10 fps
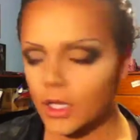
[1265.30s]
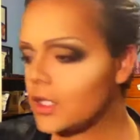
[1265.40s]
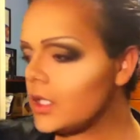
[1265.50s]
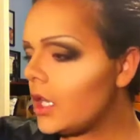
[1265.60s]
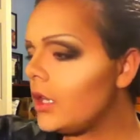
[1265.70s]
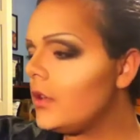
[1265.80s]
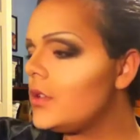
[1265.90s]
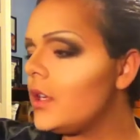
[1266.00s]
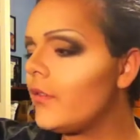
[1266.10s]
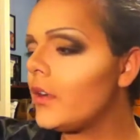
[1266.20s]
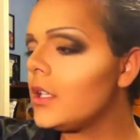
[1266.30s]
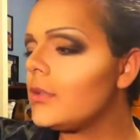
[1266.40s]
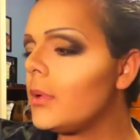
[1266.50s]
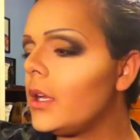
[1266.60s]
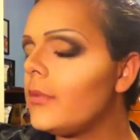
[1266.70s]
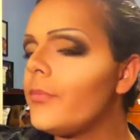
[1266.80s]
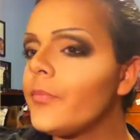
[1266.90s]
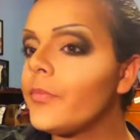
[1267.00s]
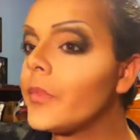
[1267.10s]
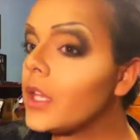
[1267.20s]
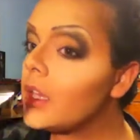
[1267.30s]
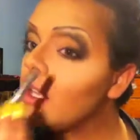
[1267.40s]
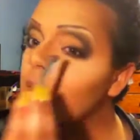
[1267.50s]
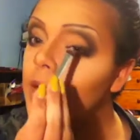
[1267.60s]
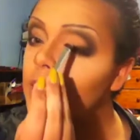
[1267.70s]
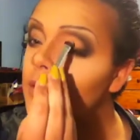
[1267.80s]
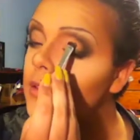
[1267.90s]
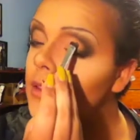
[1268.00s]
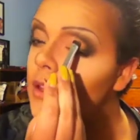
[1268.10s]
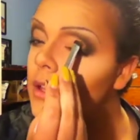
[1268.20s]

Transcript: it's not a huge difference, but it is